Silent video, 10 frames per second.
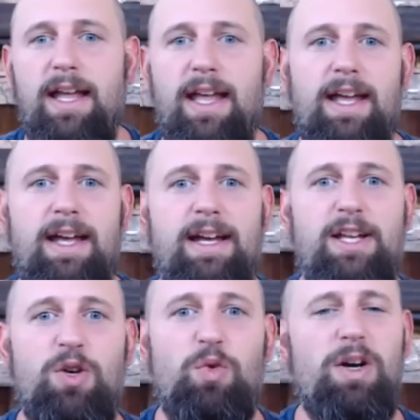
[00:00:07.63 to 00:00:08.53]

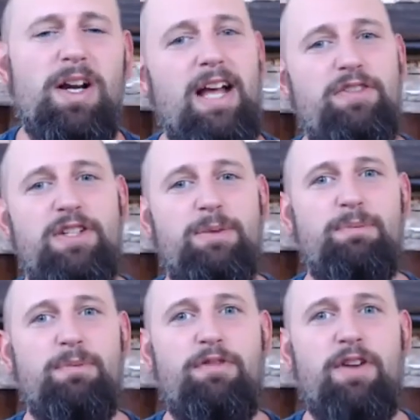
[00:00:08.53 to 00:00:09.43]
And we're going to have
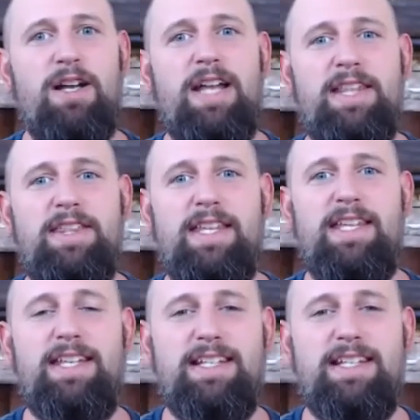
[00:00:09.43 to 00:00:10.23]
some fun at the